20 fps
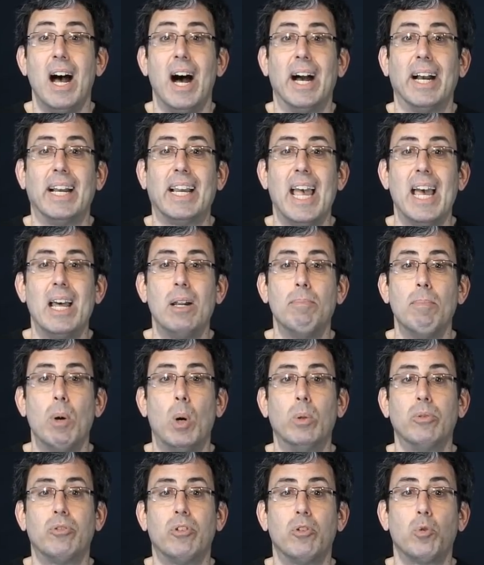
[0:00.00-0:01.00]
Again,
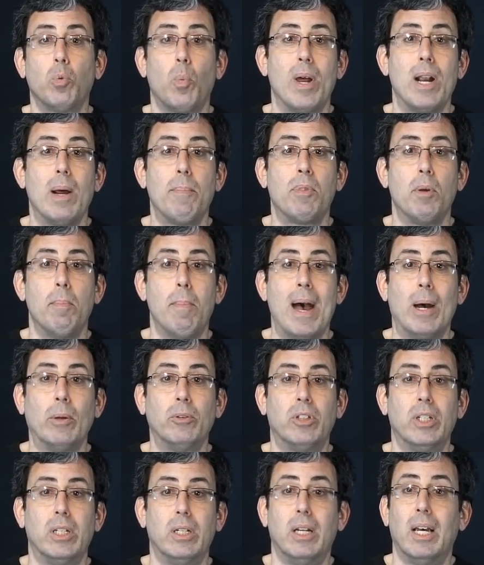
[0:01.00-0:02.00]
Moses went up the
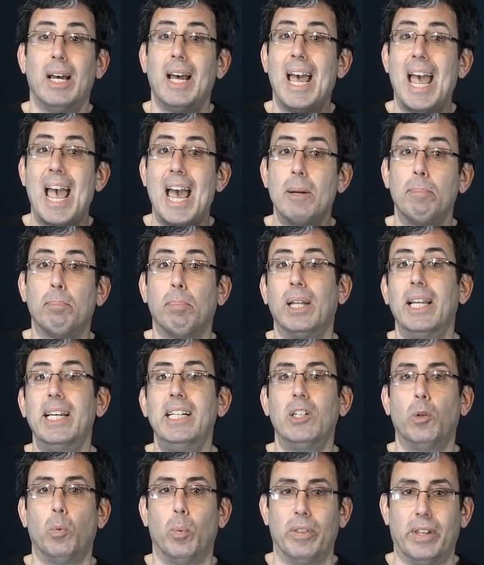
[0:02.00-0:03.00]
mountain and
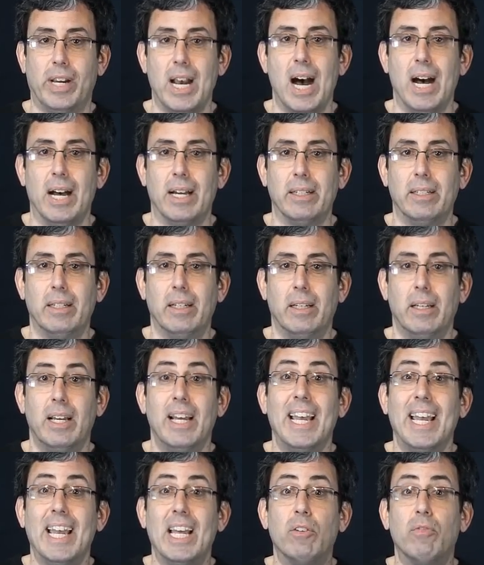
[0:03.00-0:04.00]
pleaded with God.
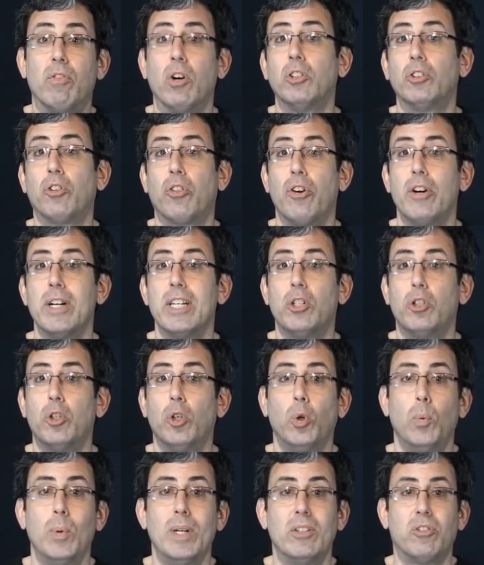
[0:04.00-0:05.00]
In verse
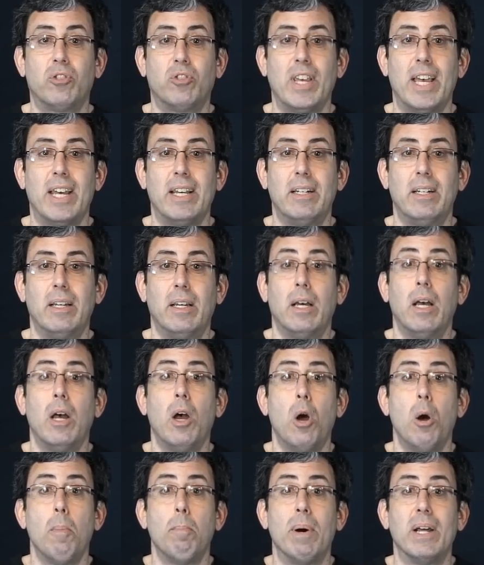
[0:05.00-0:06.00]
32, he said,
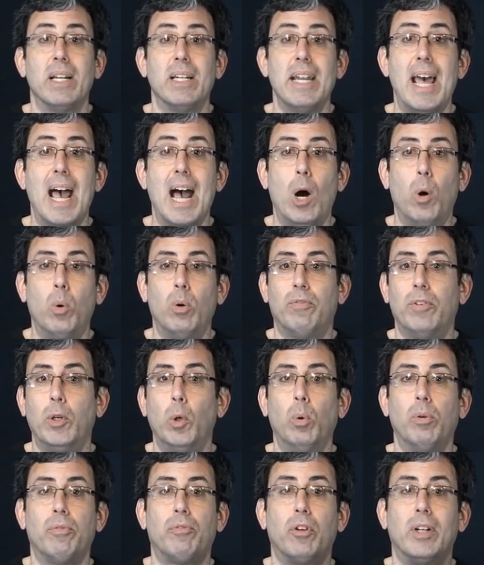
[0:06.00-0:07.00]
But now, if
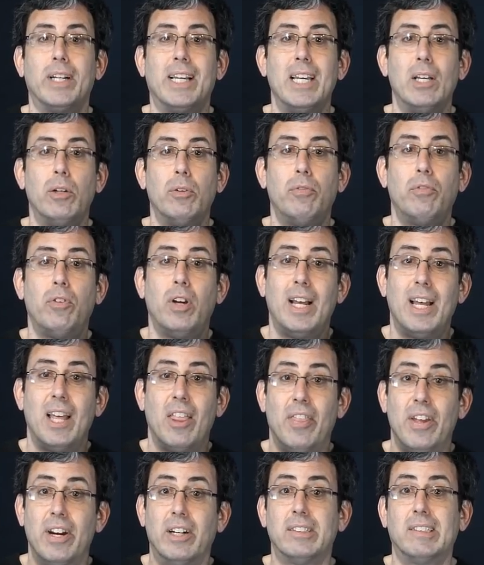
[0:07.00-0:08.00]
you will forgive,
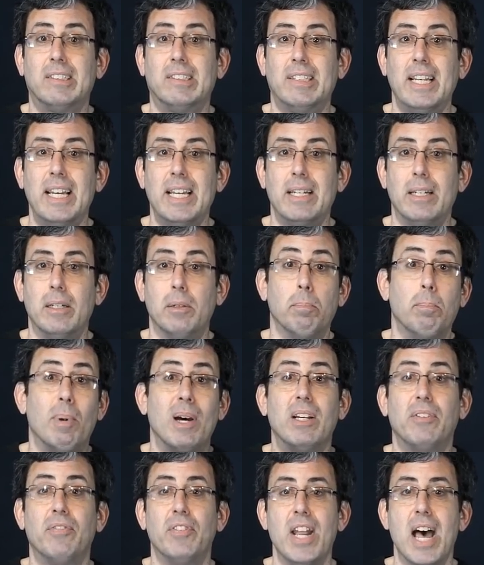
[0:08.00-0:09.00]
their sin,
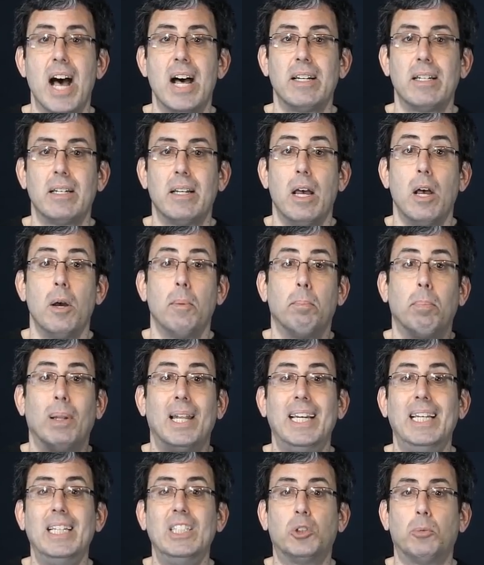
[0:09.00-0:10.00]
but if not,
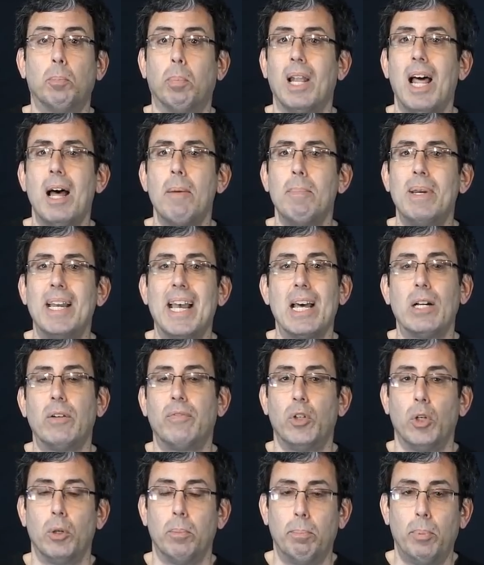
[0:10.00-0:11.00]
please blot me out
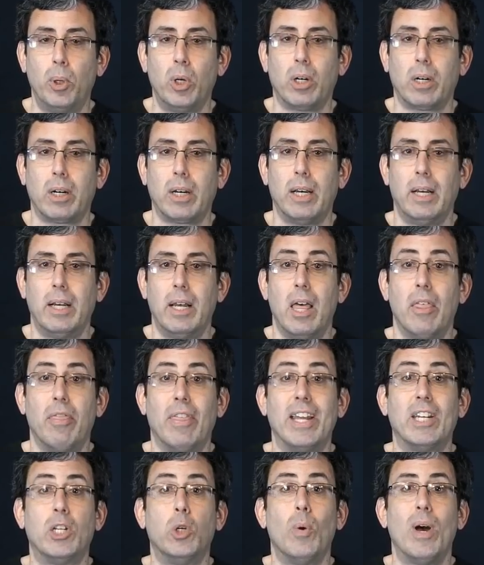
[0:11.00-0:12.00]
of your book
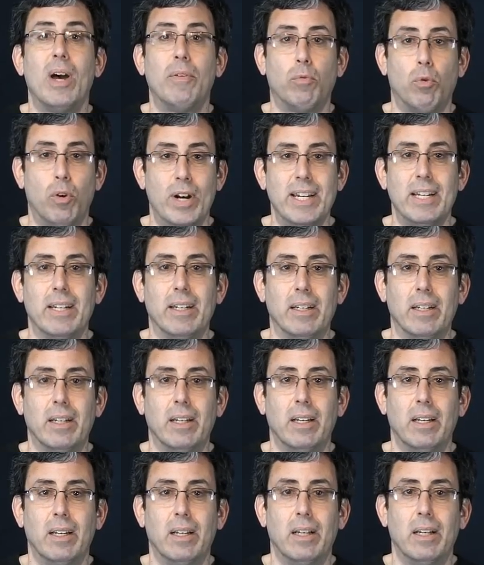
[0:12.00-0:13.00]
that you have written.
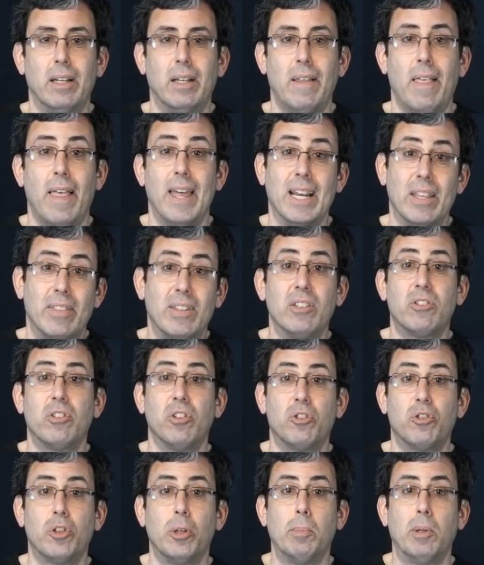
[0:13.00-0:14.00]
This
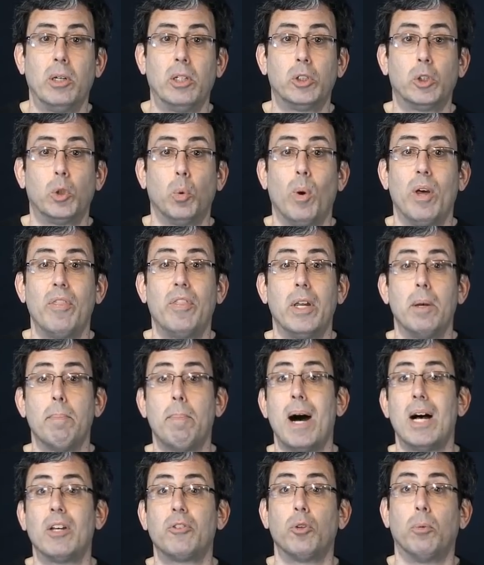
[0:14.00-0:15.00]
is similar to what the
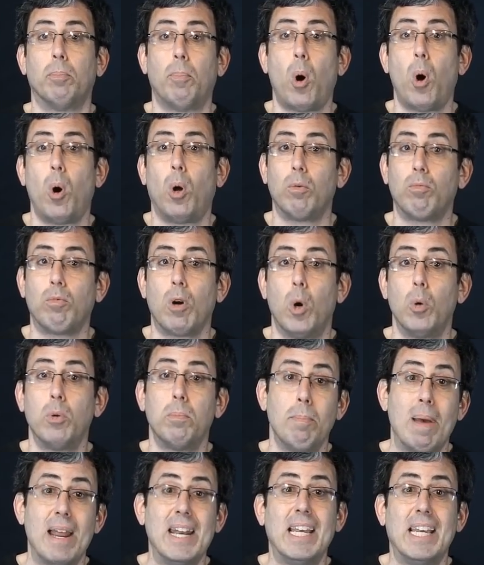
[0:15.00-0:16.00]
Apostle Paul
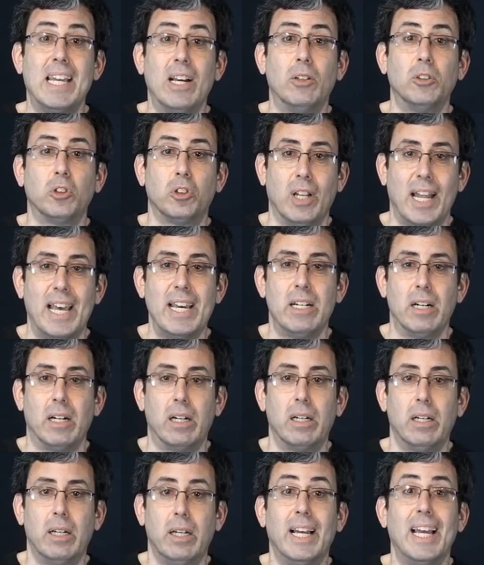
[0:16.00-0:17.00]
wrote many years
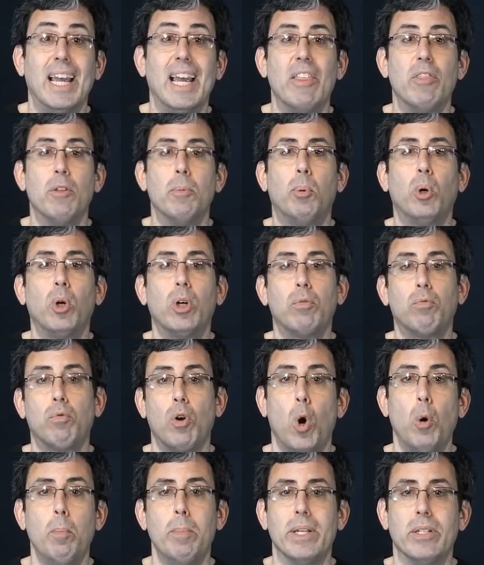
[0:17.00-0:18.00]
later in the book of
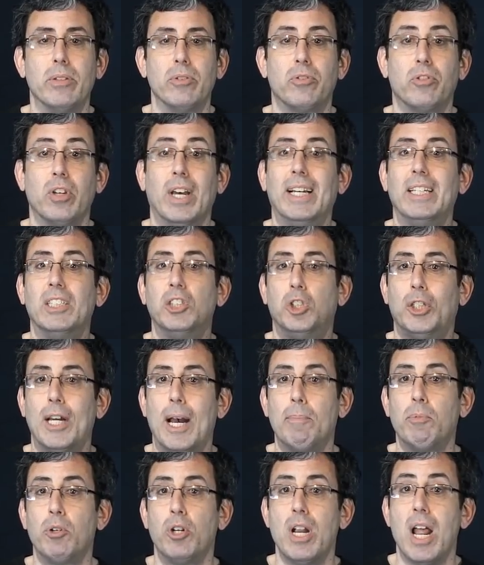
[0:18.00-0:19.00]
Romans,
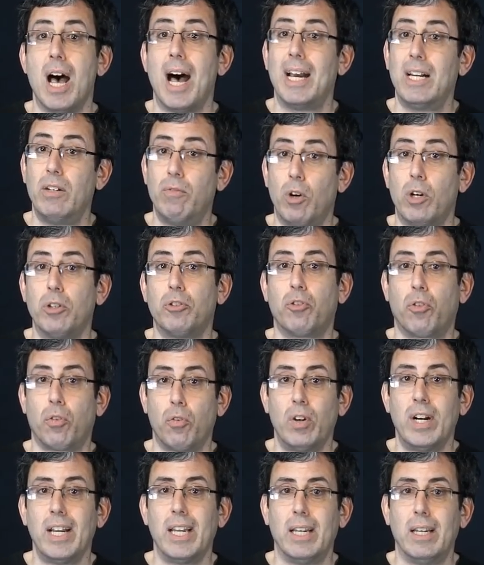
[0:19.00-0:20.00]
chapter 9, verse
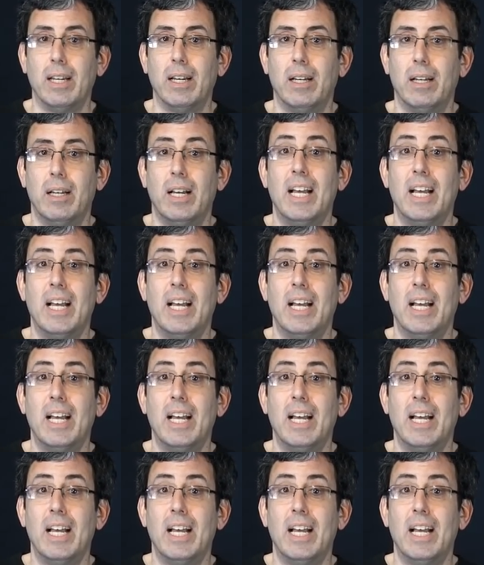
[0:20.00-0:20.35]
3.